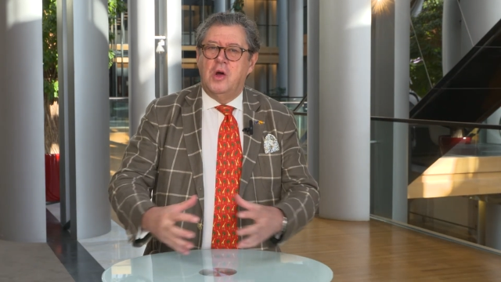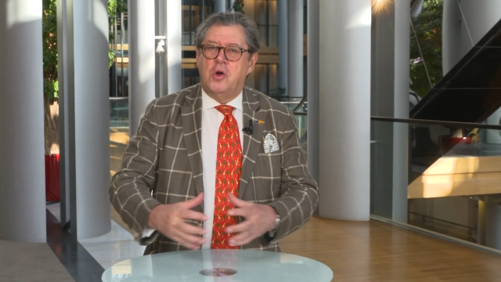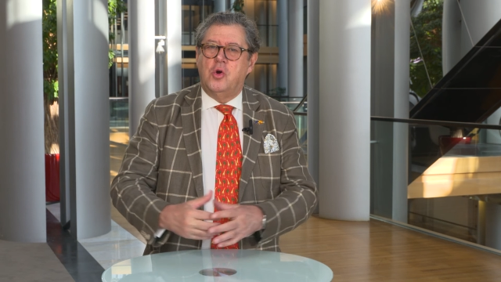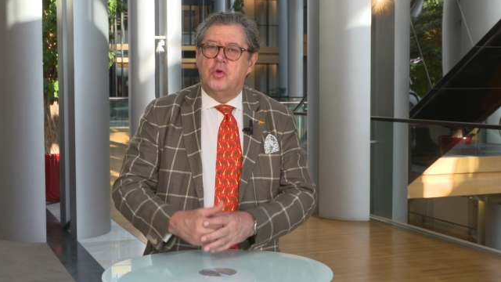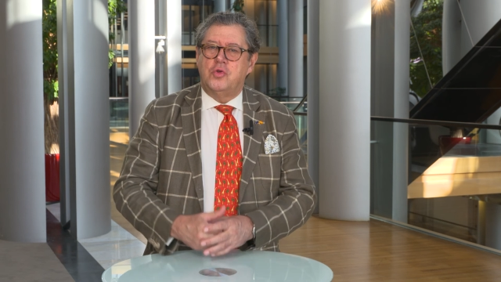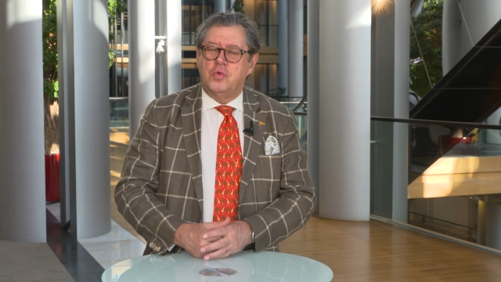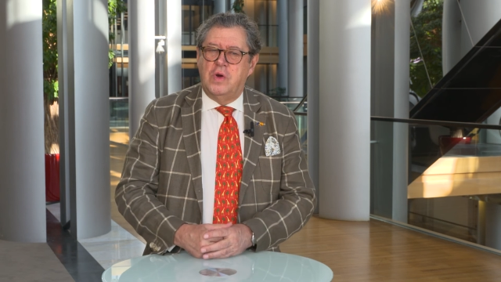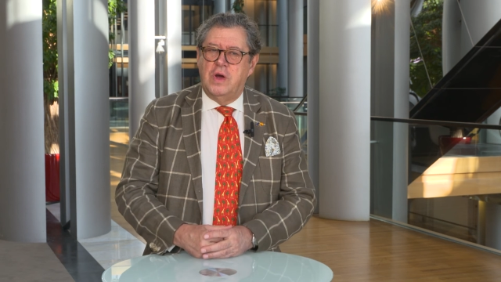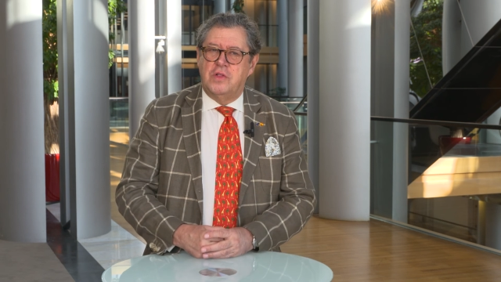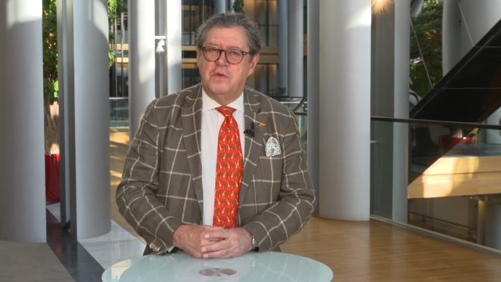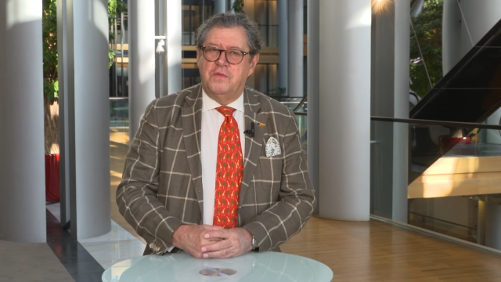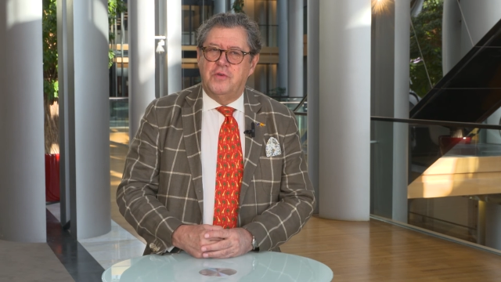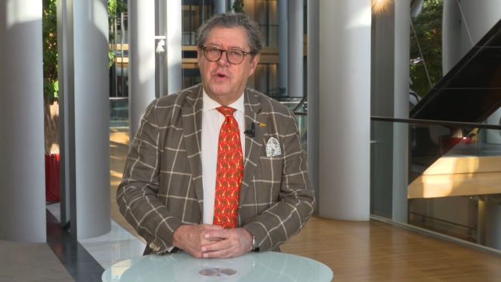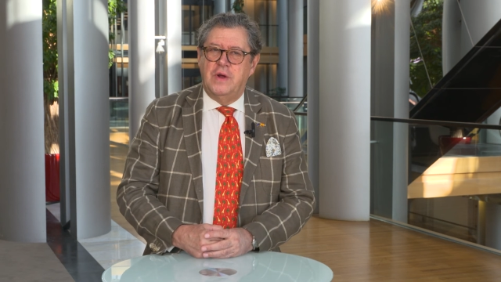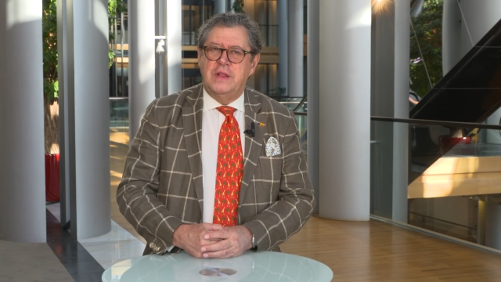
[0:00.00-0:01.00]
go together
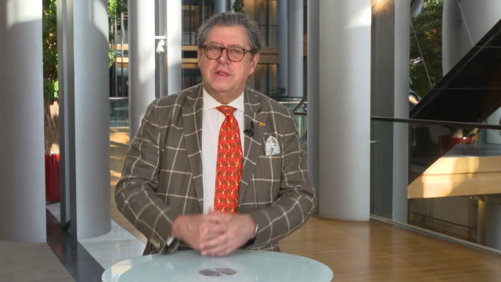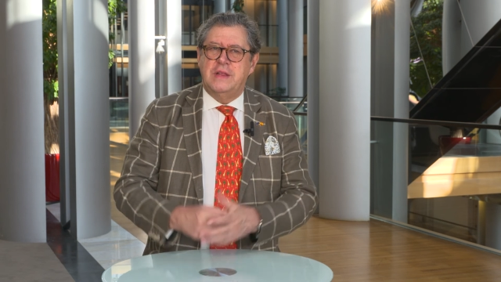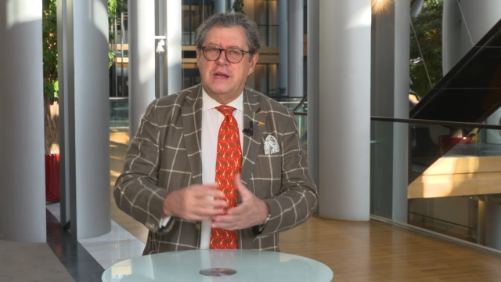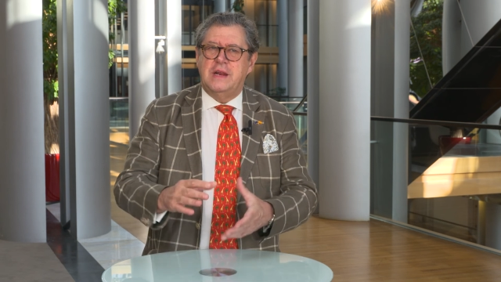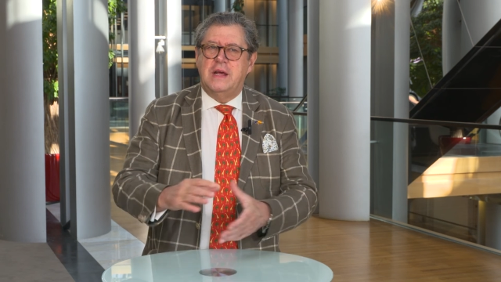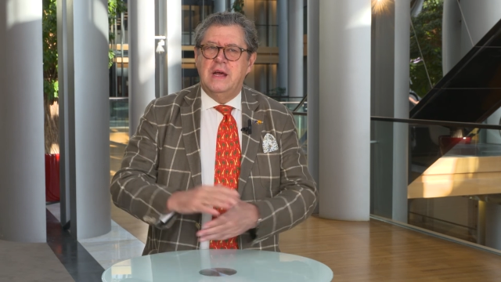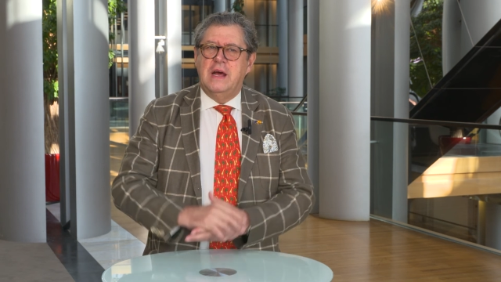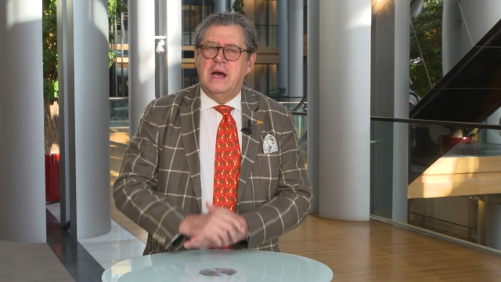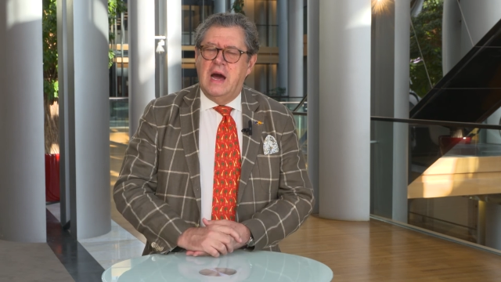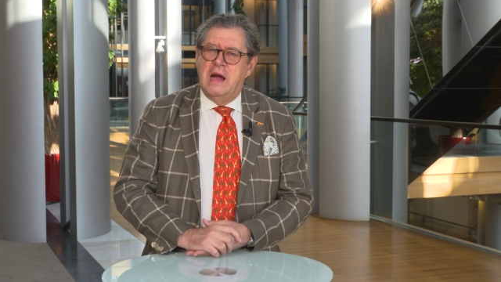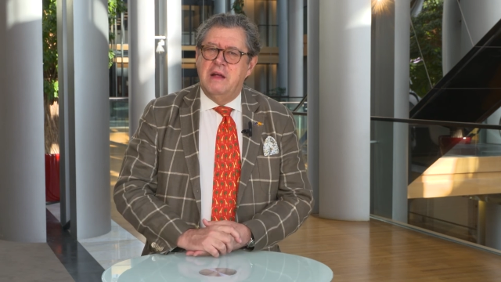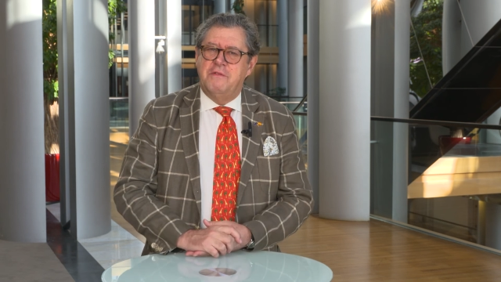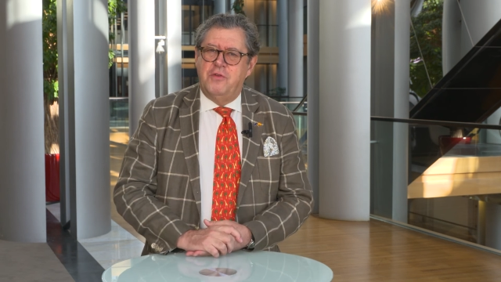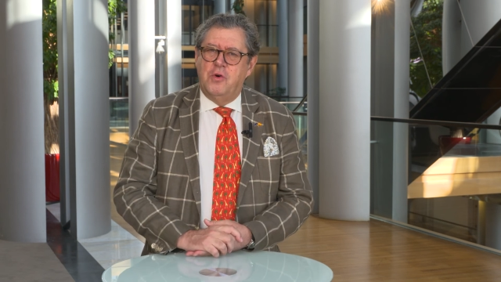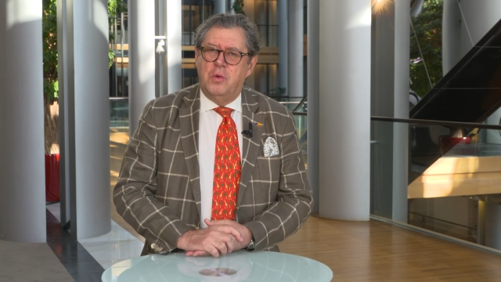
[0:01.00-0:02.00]
for it, that I
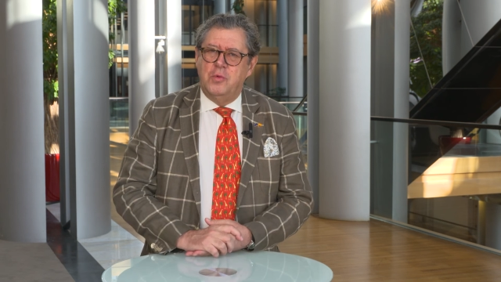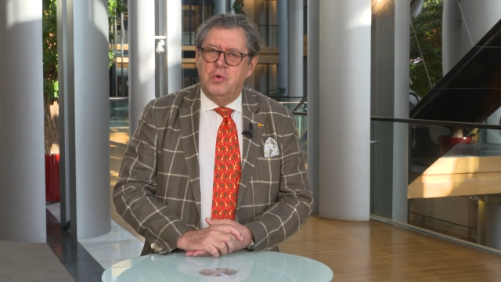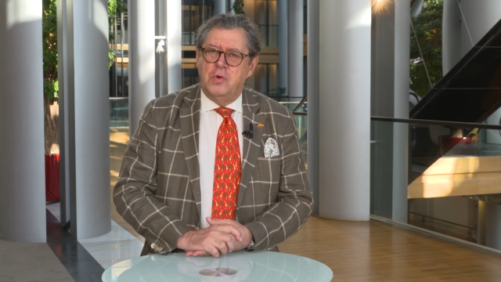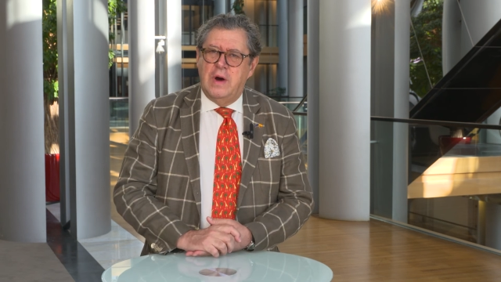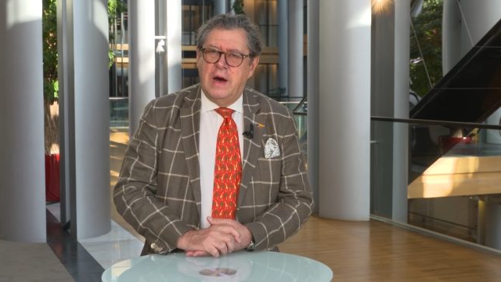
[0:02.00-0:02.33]
inform you,